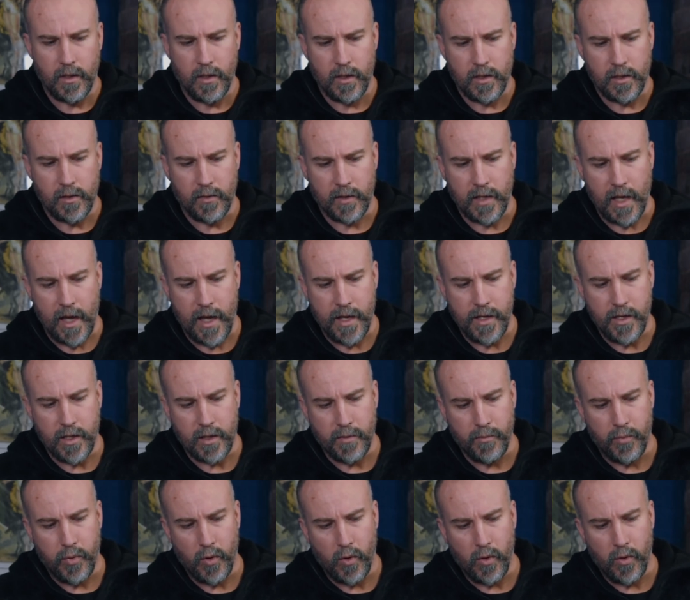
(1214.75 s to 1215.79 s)
so again you
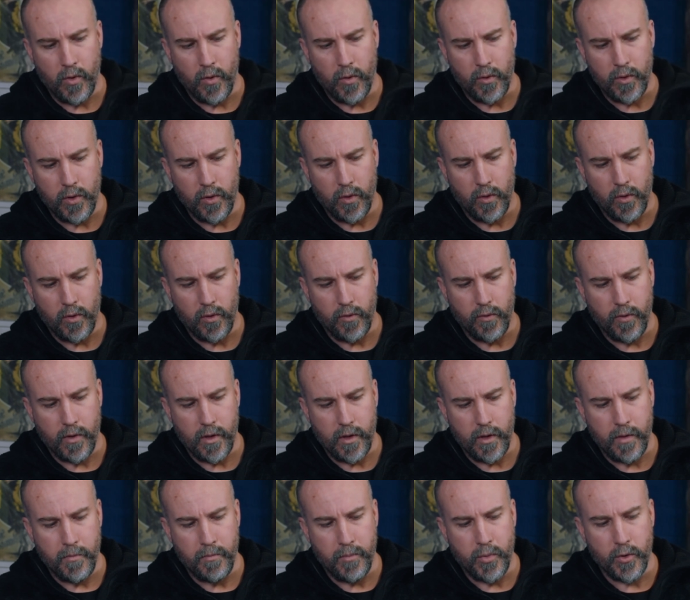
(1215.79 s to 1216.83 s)
can put all
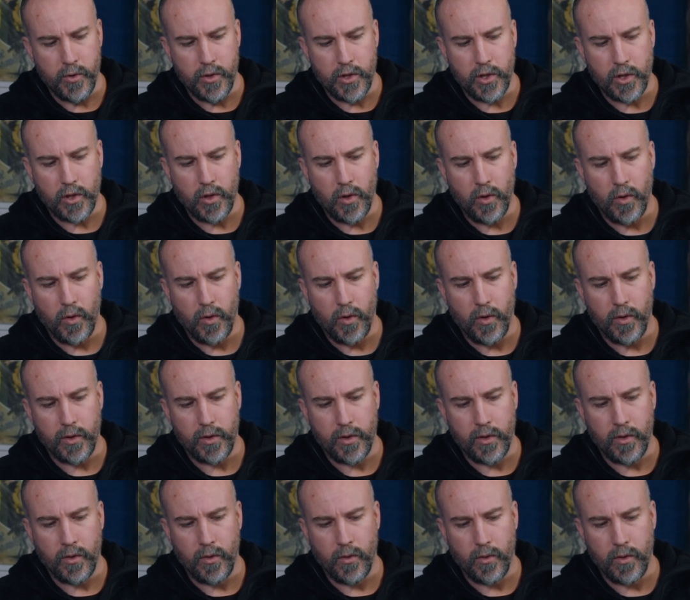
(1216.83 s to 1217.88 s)
your bungee
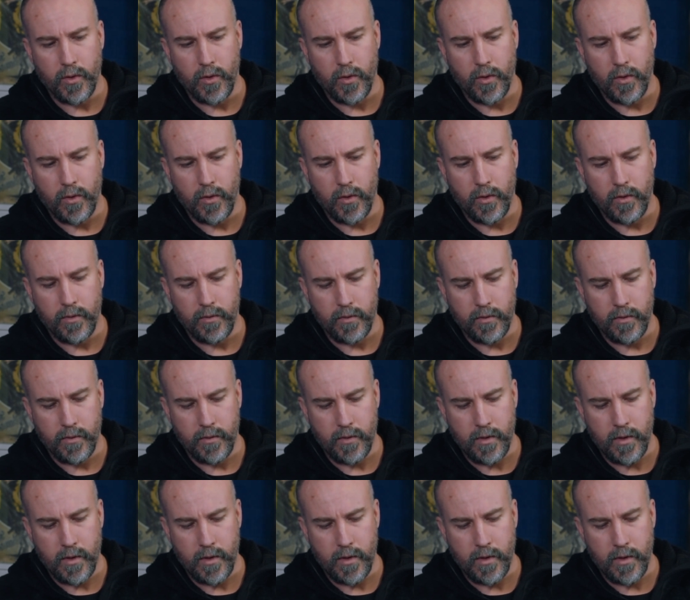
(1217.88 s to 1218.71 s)
cord and all your